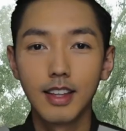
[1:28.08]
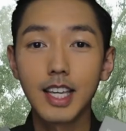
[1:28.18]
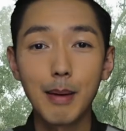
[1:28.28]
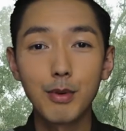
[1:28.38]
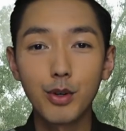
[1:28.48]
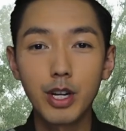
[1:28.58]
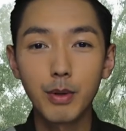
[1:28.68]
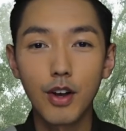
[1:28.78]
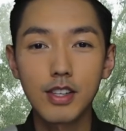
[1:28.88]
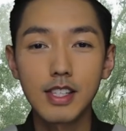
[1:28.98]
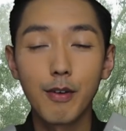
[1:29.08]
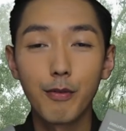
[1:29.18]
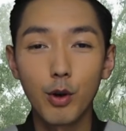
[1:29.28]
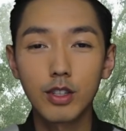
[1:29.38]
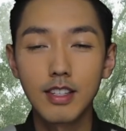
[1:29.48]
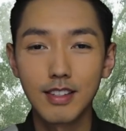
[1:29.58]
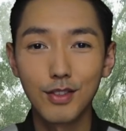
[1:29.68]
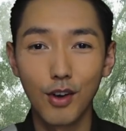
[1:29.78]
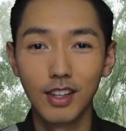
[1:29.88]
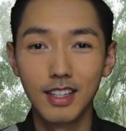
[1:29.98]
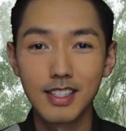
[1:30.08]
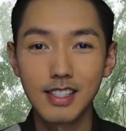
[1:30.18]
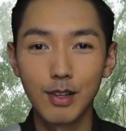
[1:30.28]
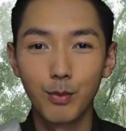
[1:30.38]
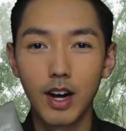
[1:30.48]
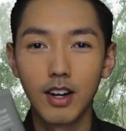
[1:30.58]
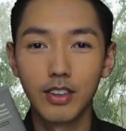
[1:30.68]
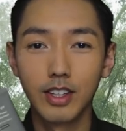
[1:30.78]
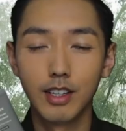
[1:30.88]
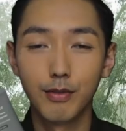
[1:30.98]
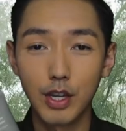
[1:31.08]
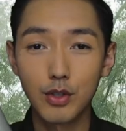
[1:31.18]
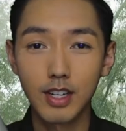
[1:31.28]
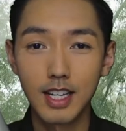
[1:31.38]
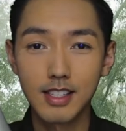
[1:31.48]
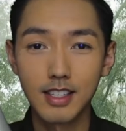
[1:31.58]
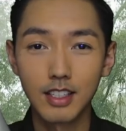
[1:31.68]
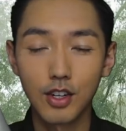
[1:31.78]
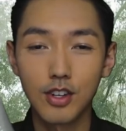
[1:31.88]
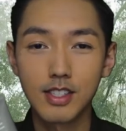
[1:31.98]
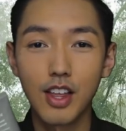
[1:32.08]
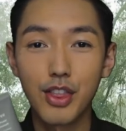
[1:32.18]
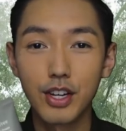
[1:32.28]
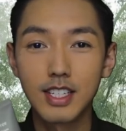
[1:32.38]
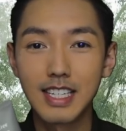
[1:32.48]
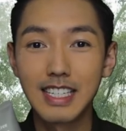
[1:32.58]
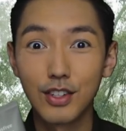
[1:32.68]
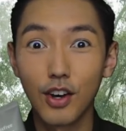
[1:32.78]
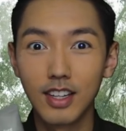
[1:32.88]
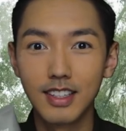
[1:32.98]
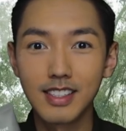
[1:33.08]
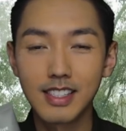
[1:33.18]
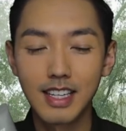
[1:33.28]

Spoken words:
The Camo Cream cost $14 while the Facial Cleanser cost $13.